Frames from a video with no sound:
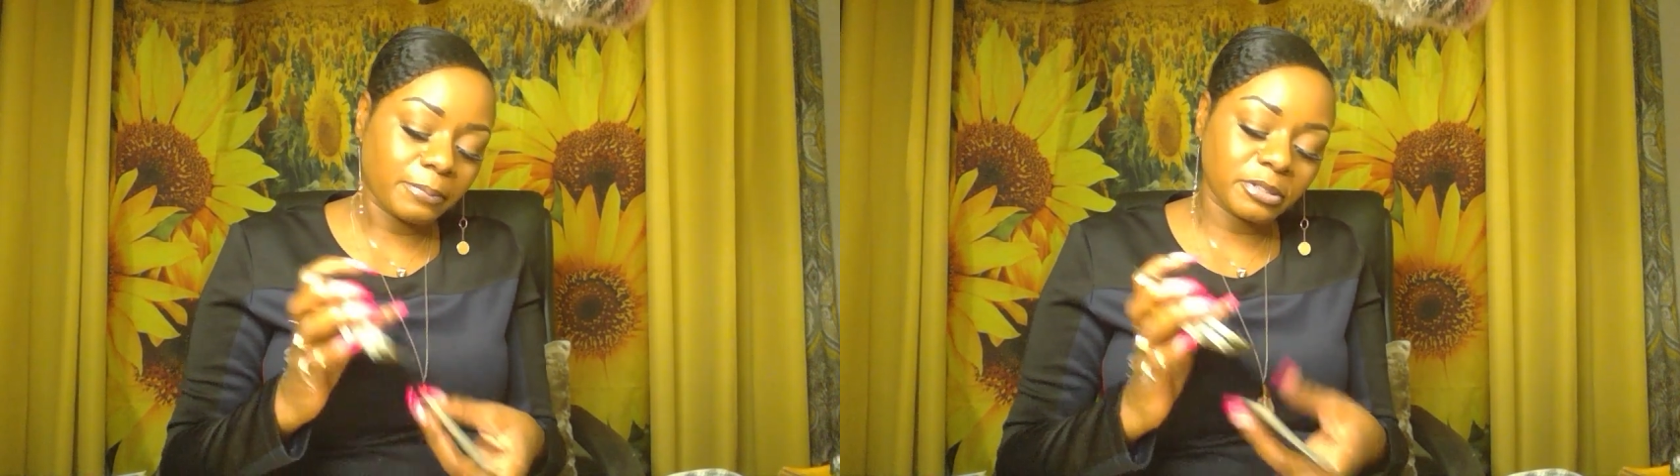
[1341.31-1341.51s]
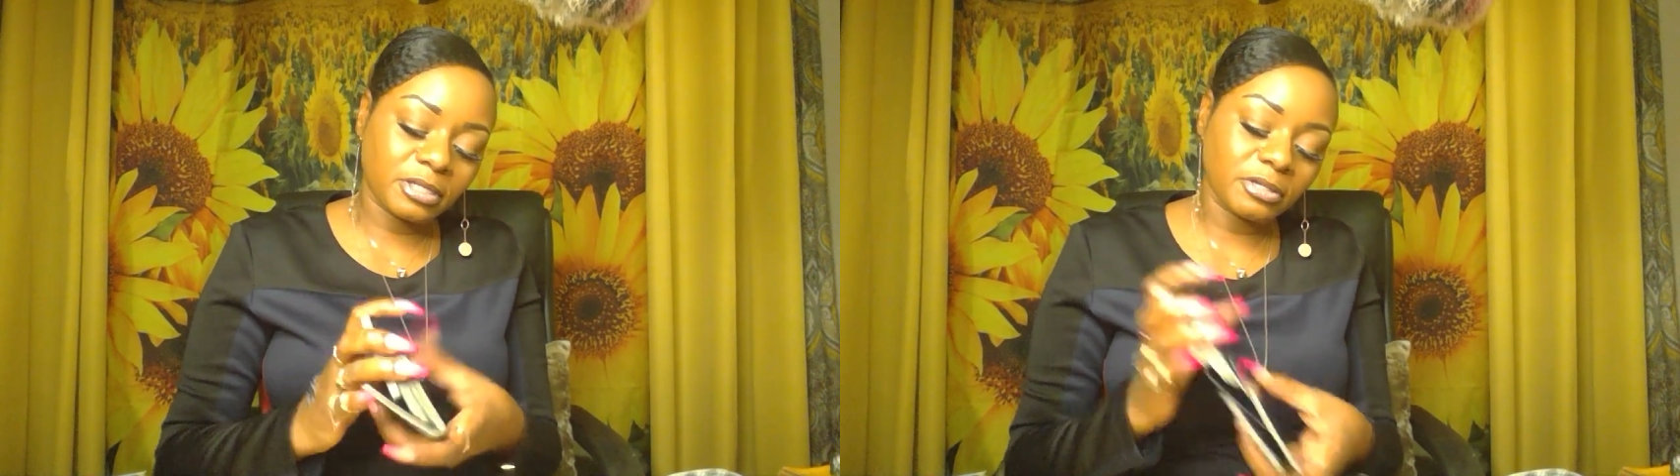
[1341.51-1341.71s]

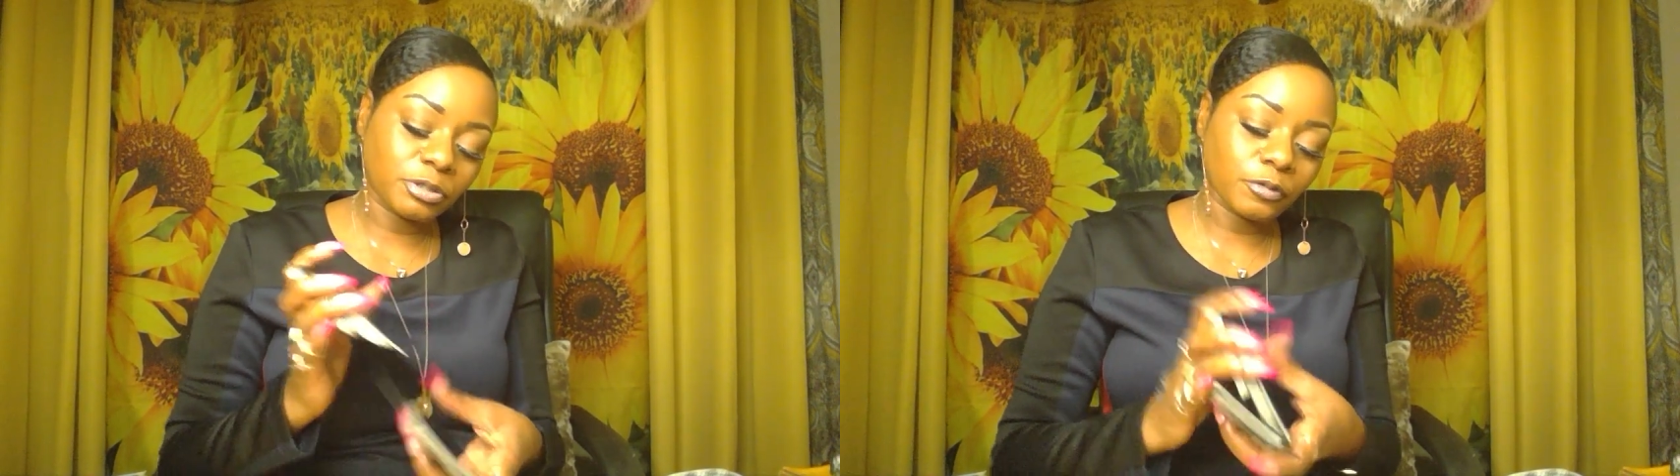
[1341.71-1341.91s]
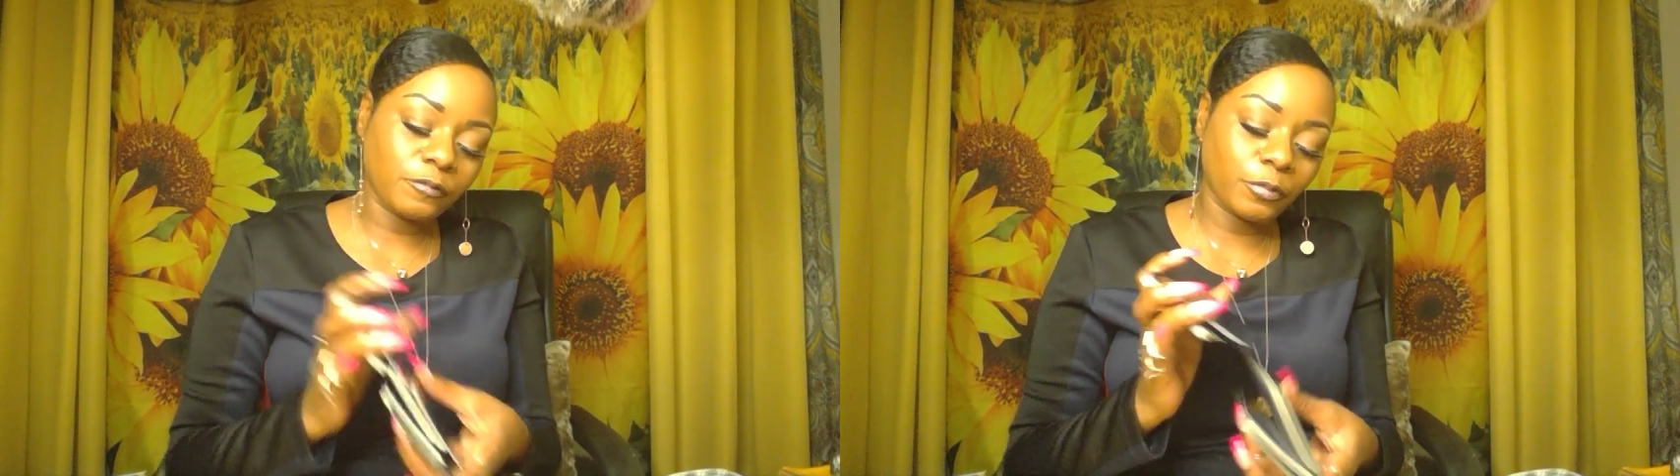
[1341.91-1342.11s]

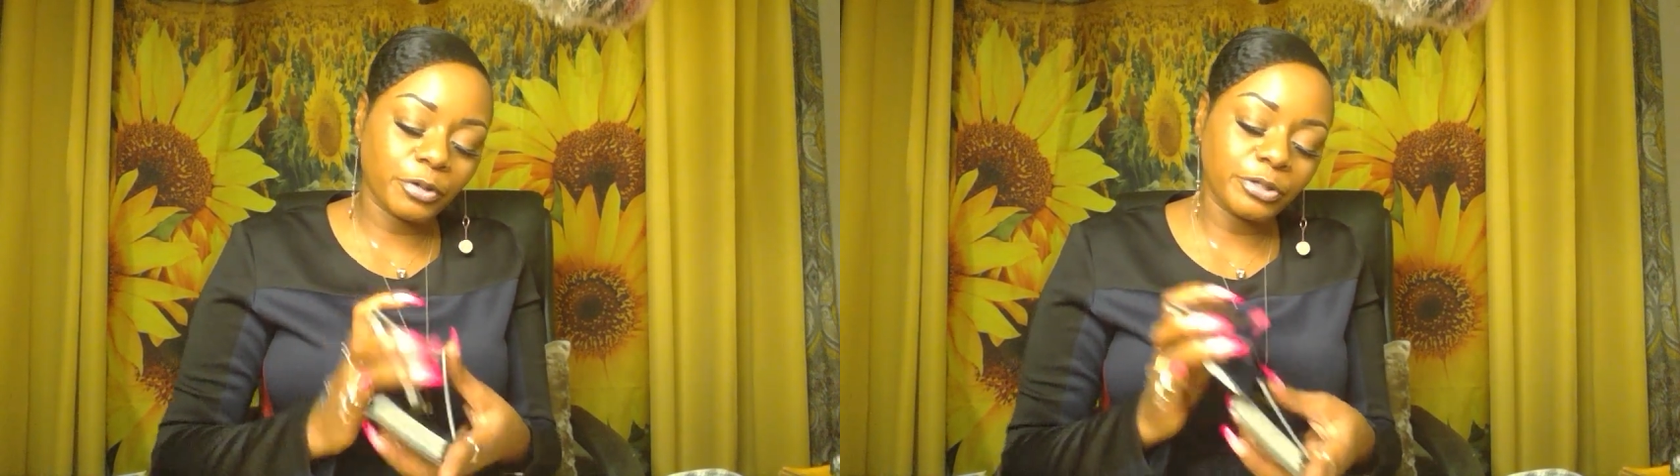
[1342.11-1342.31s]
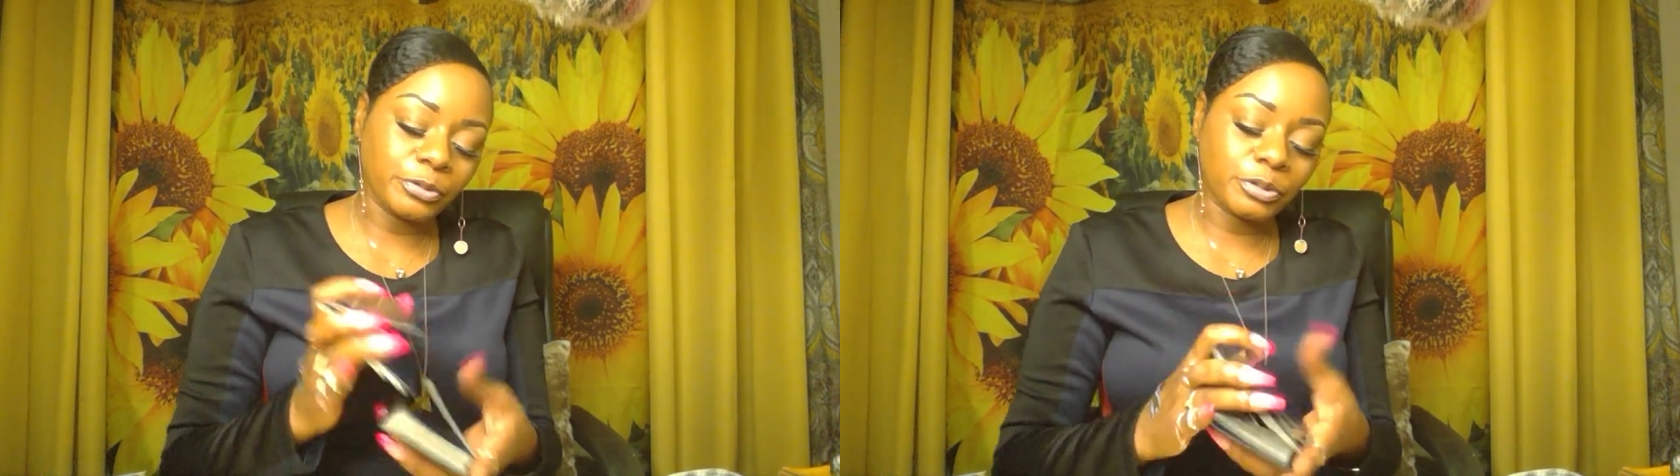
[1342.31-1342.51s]
potential
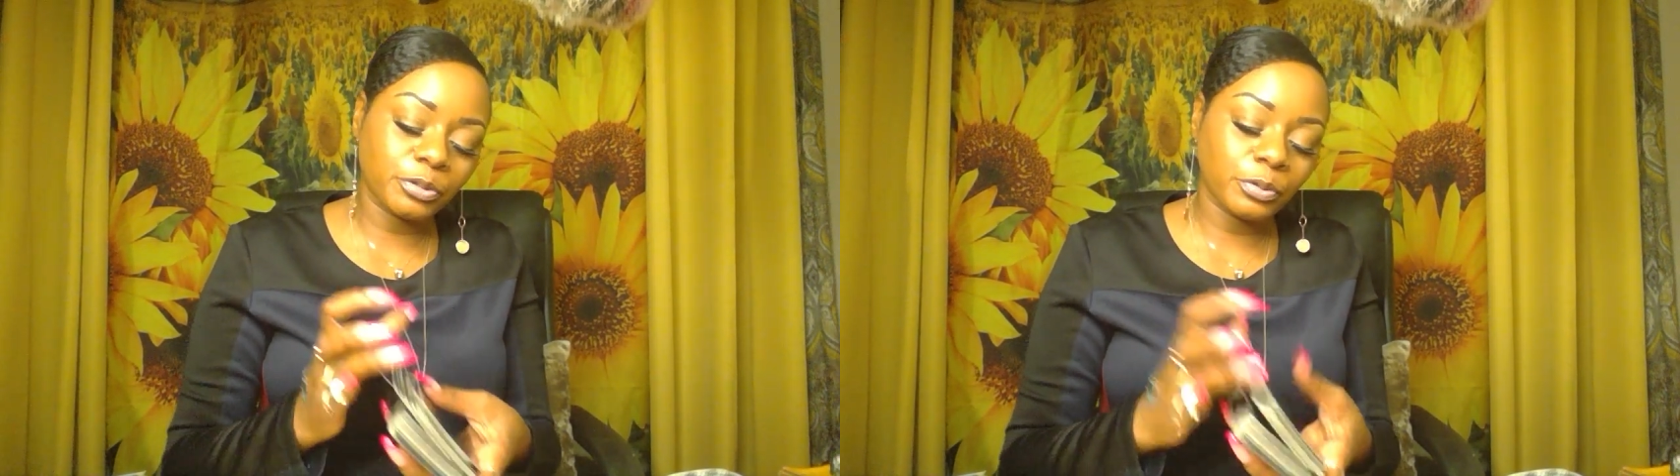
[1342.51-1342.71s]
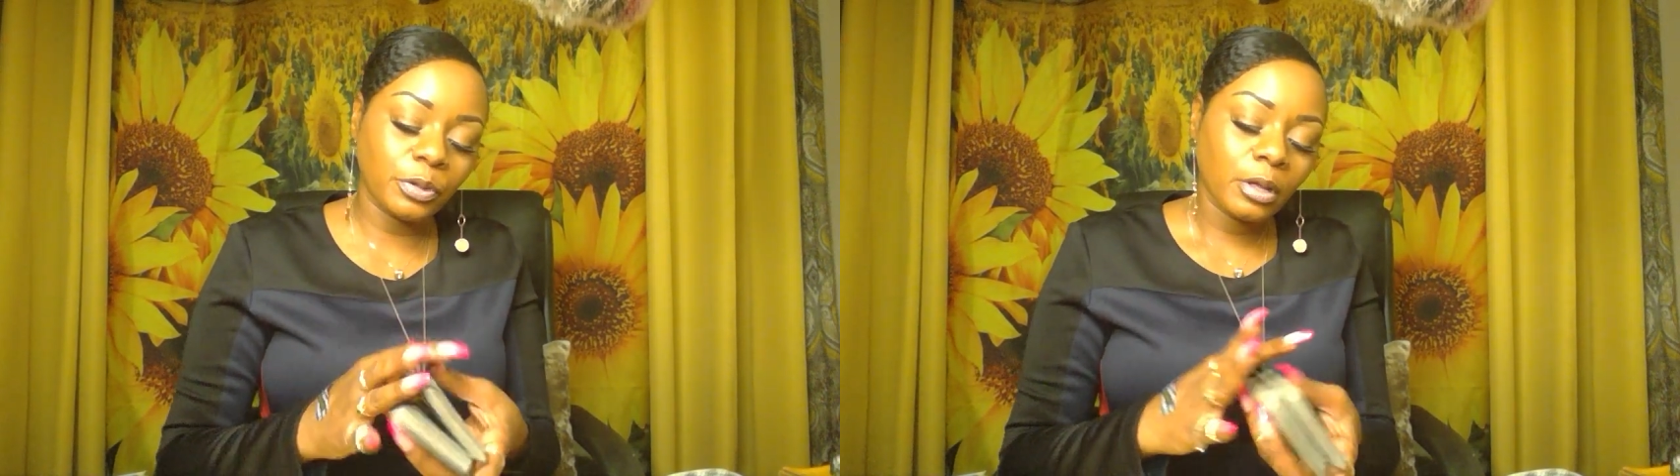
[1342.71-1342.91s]
for you
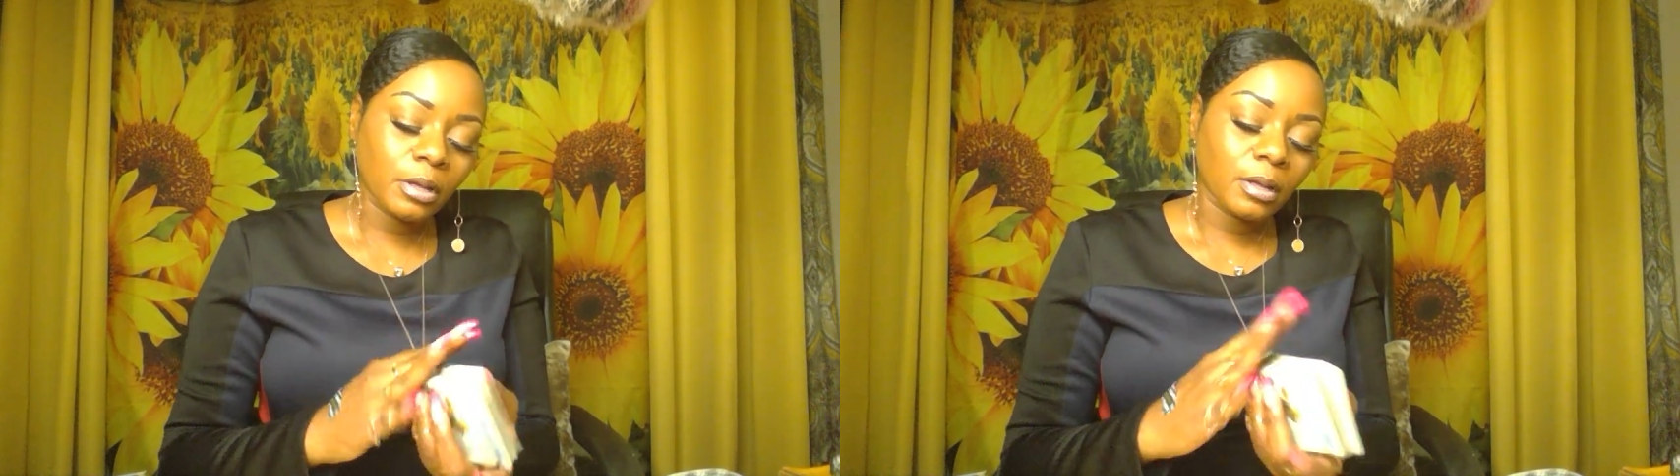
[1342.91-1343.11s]
to